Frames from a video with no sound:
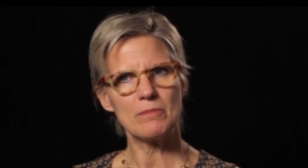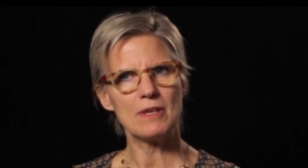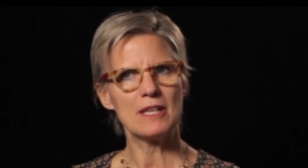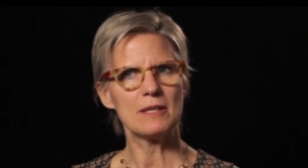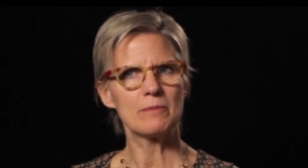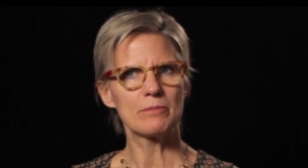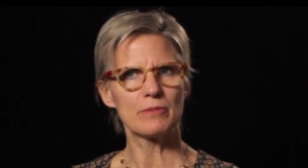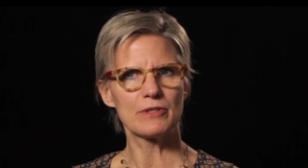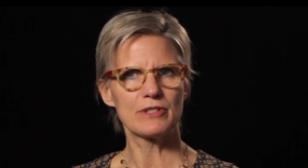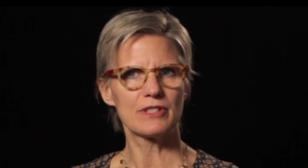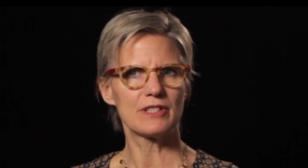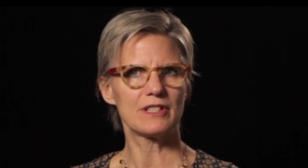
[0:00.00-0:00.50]

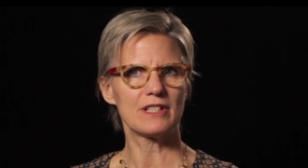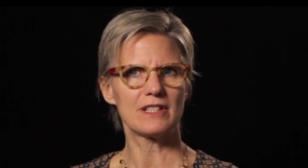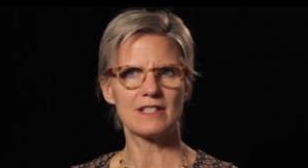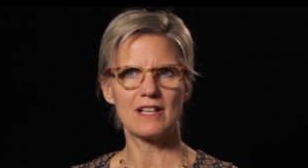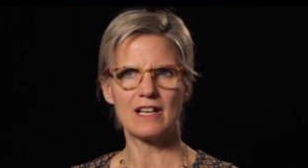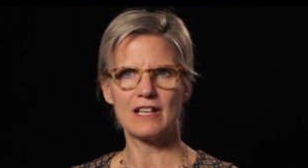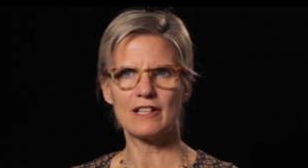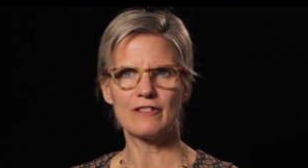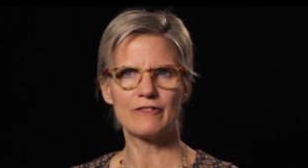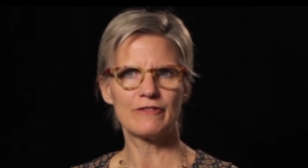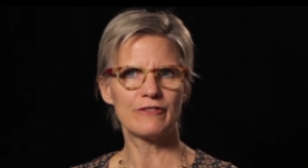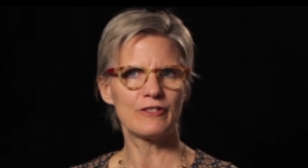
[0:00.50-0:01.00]
people's
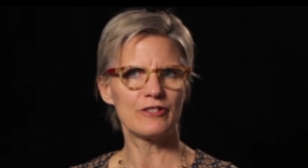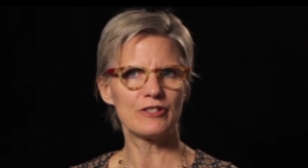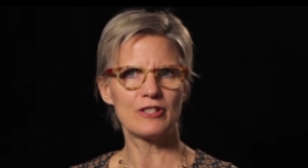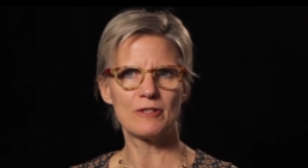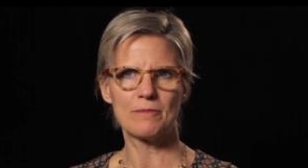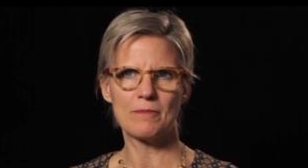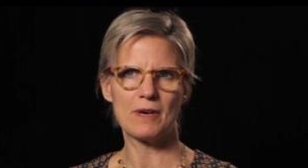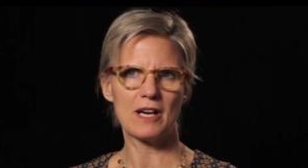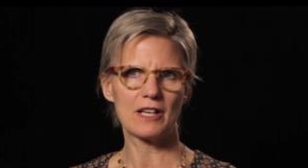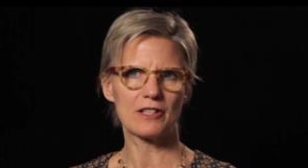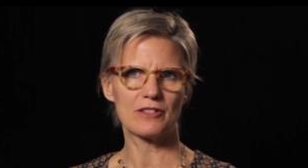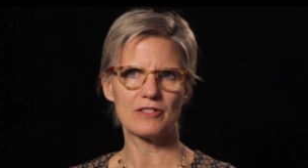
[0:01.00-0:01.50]
desire for
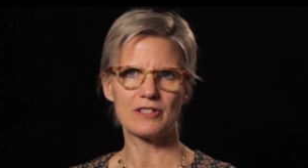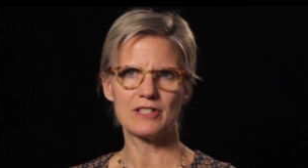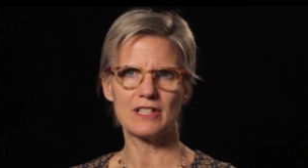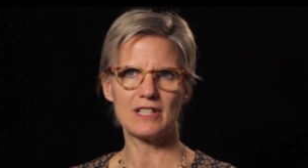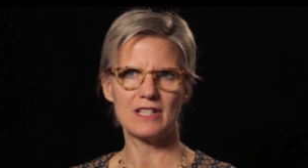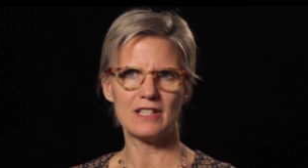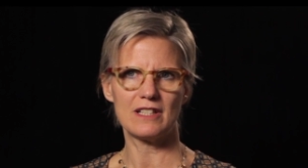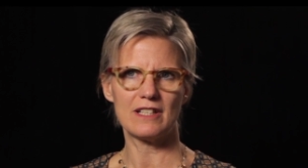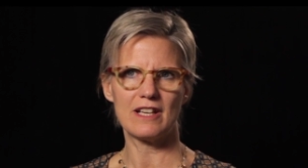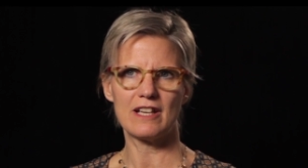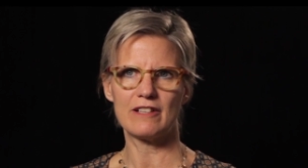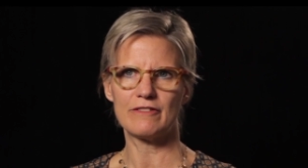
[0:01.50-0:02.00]

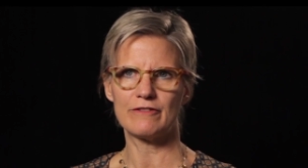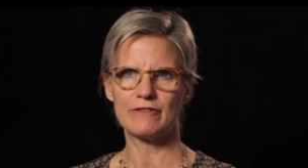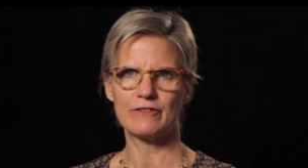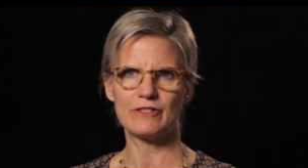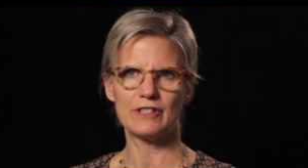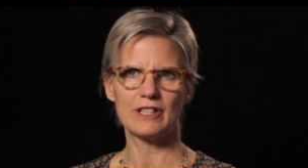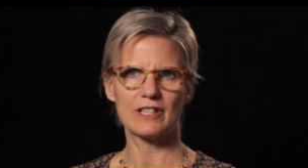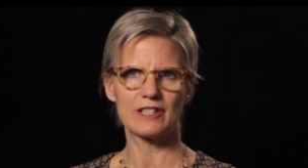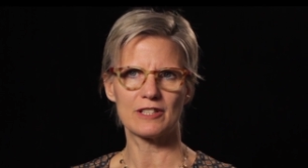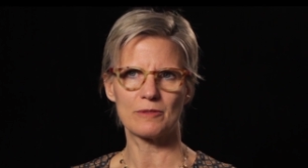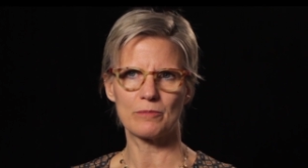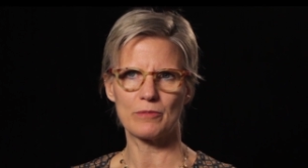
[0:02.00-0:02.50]
democracy and
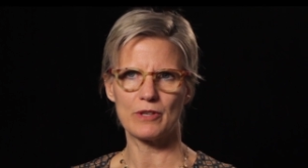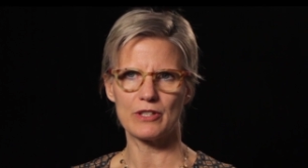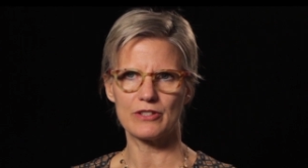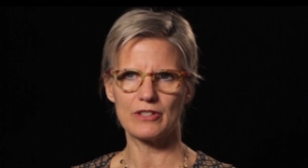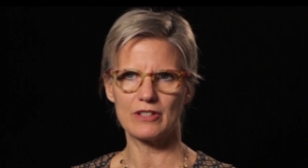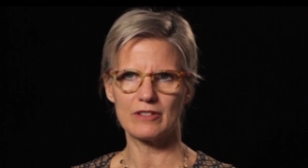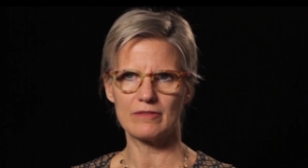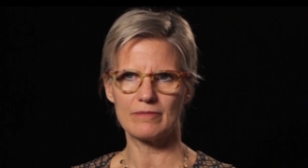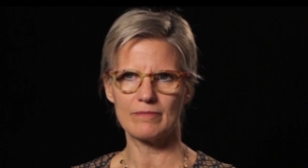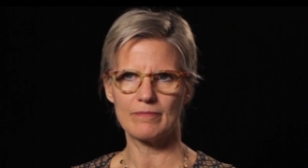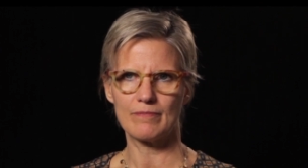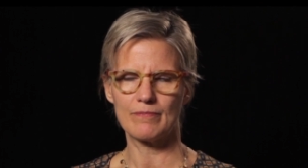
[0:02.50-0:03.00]
free expression.